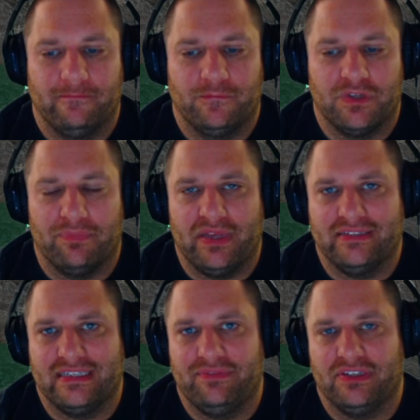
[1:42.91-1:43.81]
Some
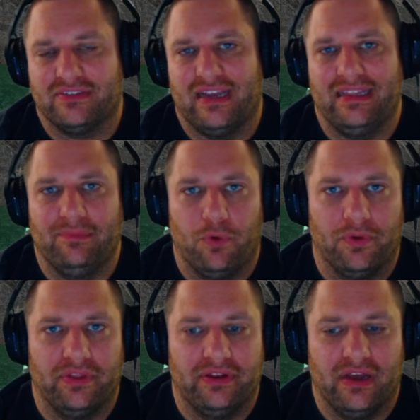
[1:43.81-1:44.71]
things give you slightly
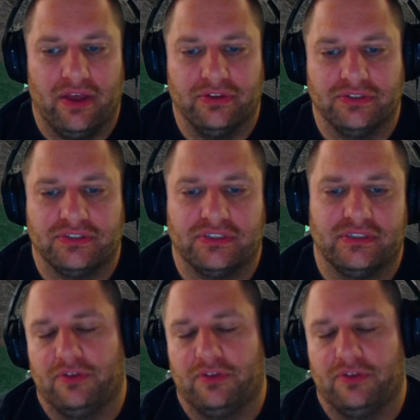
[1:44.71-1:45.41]
more than others.